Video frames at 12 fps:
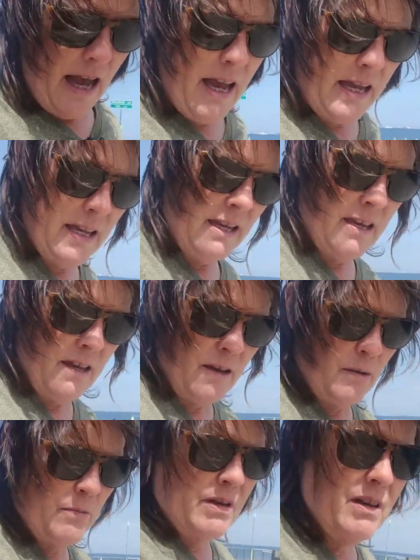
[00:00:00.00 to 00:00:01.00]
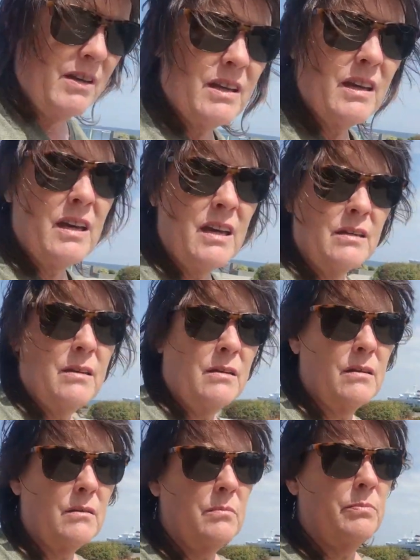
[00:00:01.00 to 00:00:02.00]
I am
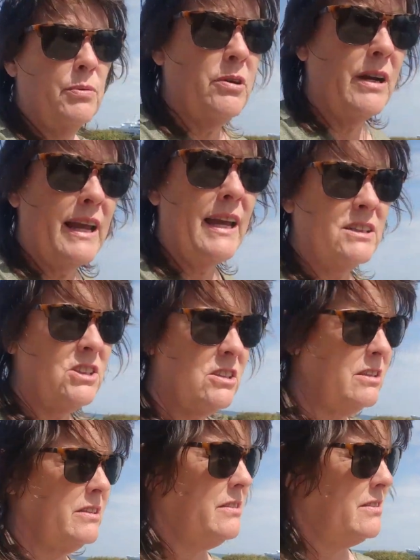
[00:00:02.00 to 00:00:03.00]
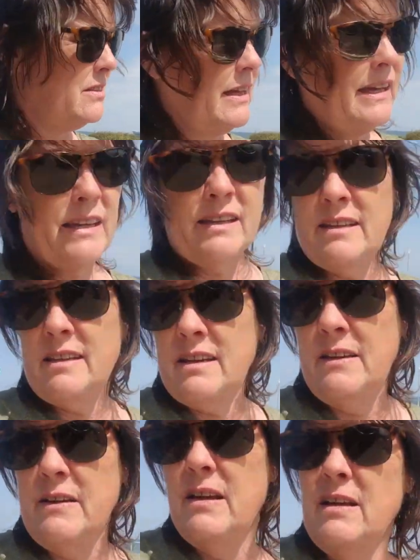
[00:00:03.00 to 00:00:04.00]
in Port Angeles and
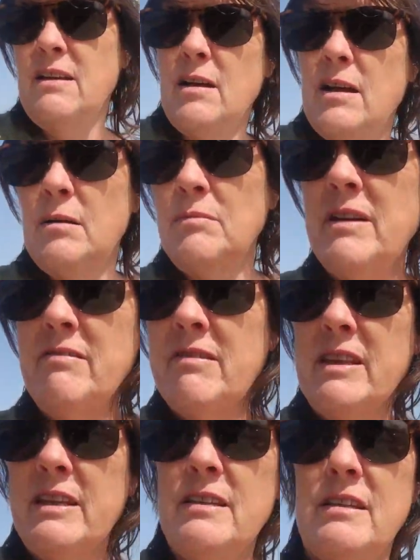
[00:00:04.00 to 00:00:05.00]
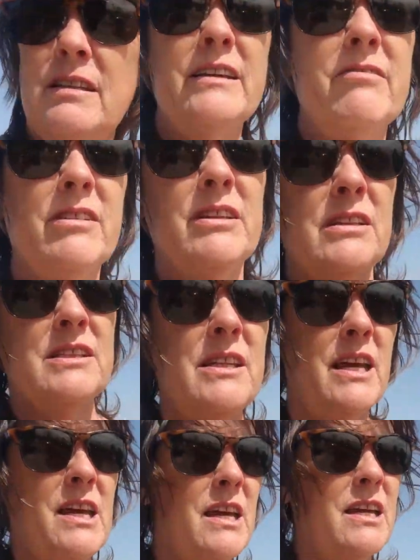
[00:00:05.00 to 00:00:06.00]
I'm leaving, the, leaving
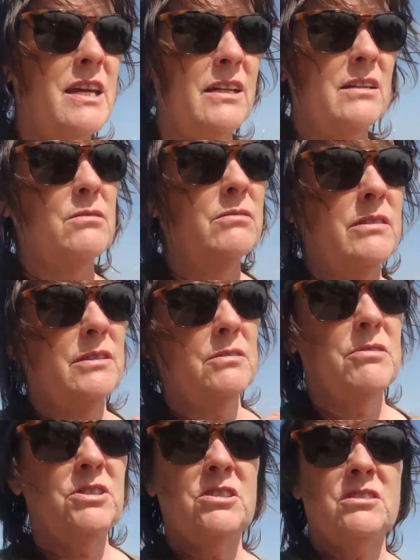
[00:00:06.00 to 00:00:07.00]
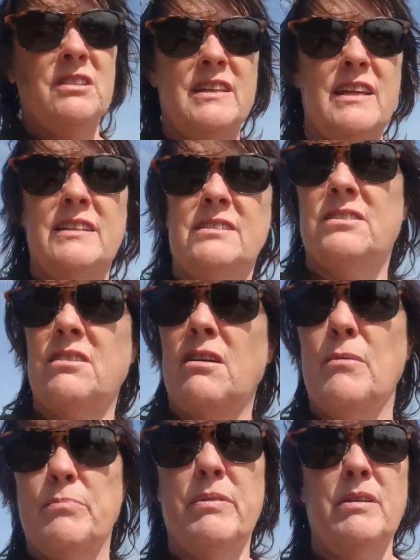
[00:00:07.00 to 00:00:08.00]
today here. This was just a day
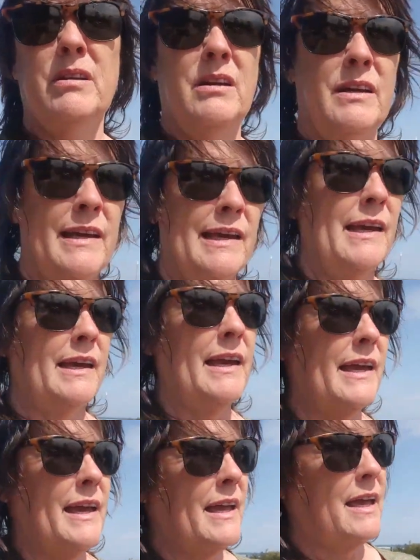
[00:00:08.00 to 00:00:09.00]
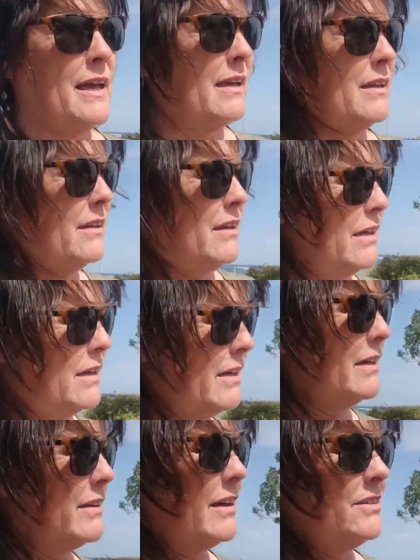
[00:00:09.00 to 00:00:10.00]
stop and
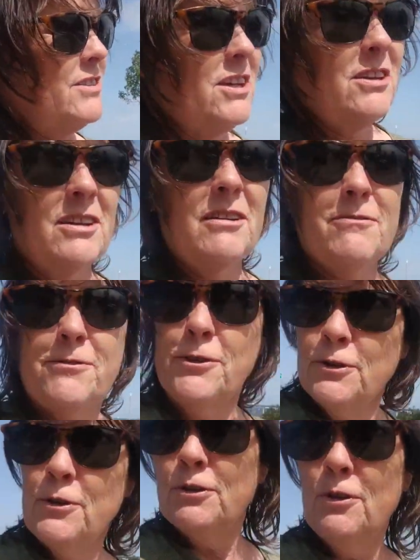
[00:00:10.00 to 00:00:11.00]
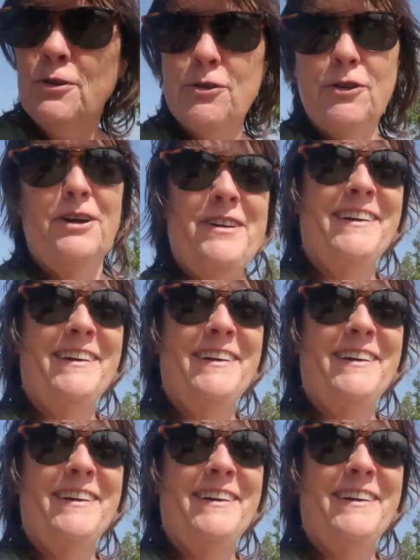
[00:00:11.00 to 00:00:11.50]
got to eat at Frugal's.